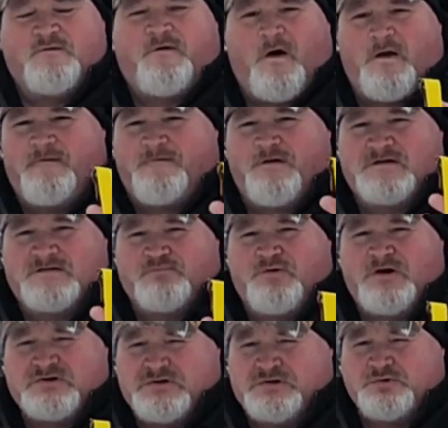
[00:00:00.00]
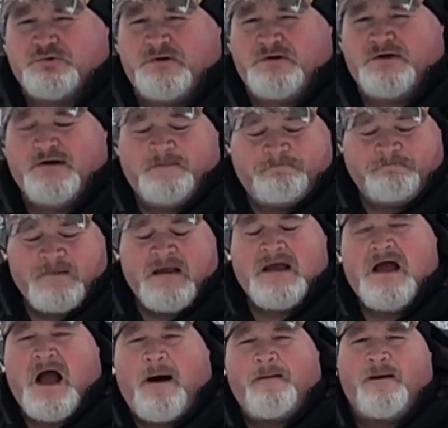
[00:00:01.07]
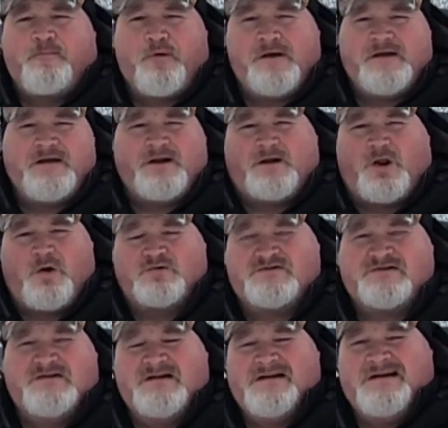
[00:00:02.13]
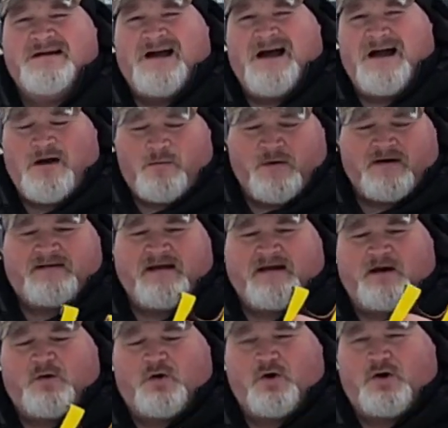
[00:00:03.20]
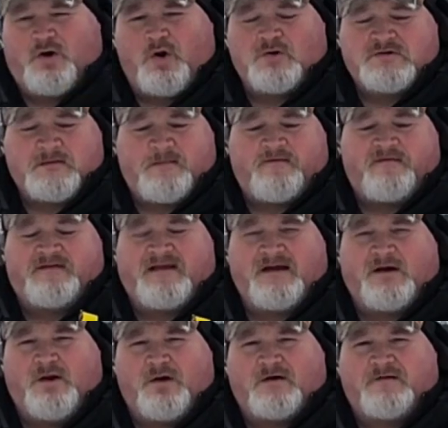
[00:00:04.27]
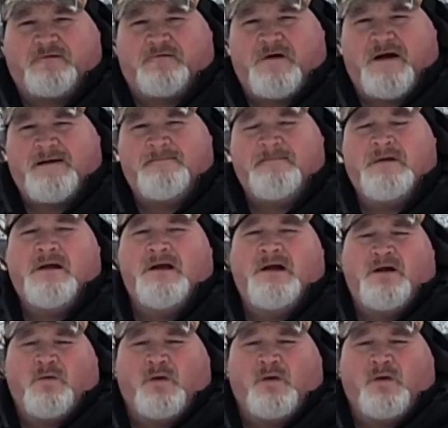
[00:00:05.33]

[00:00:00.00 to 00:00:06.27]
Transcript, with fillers: so far the first impressions are really good. I'm going to bring you in close. Uh, we're going to take a good close up of it, take a look at the frame.